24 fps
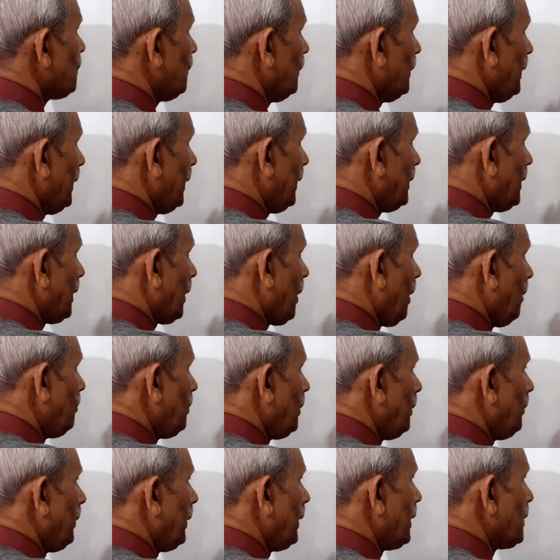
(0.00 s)
here the
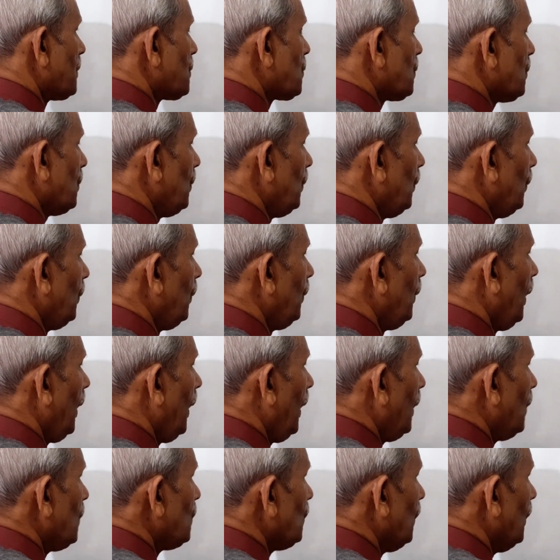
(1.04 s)
complement is 2. So
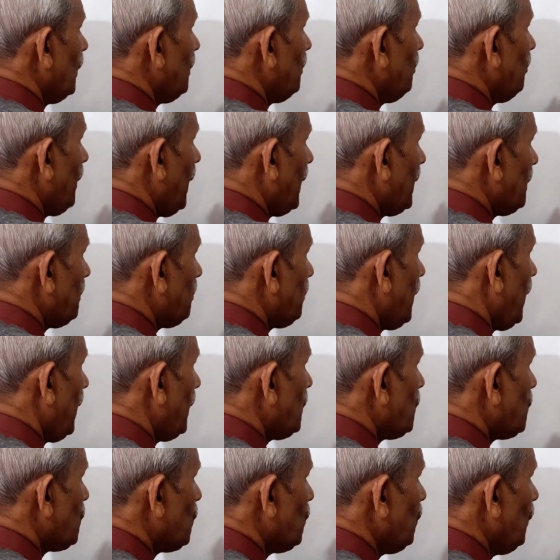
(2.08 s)
we'll multiply
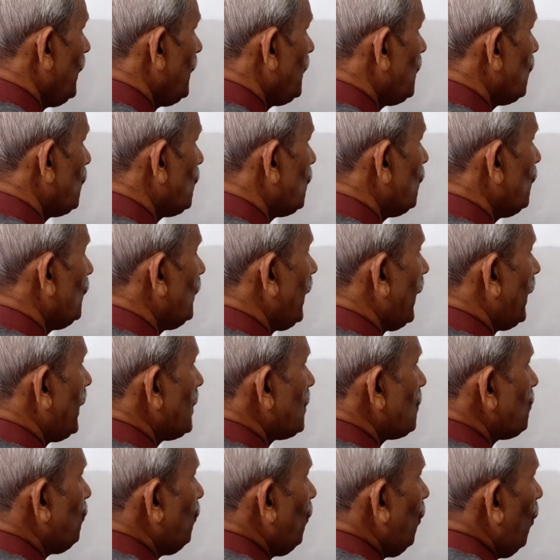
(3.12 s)
2 into 2, that
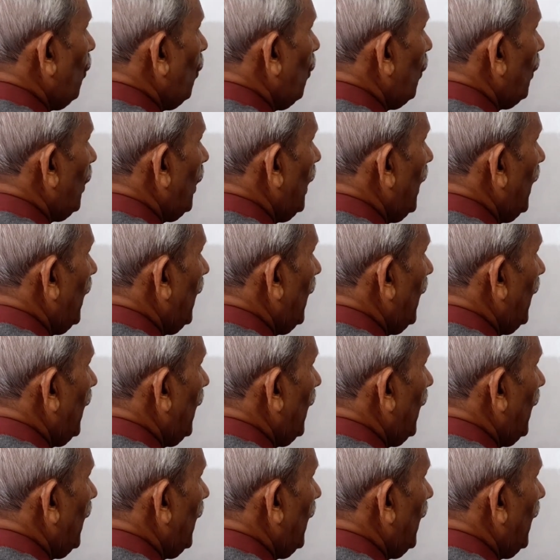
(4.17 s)
is 4.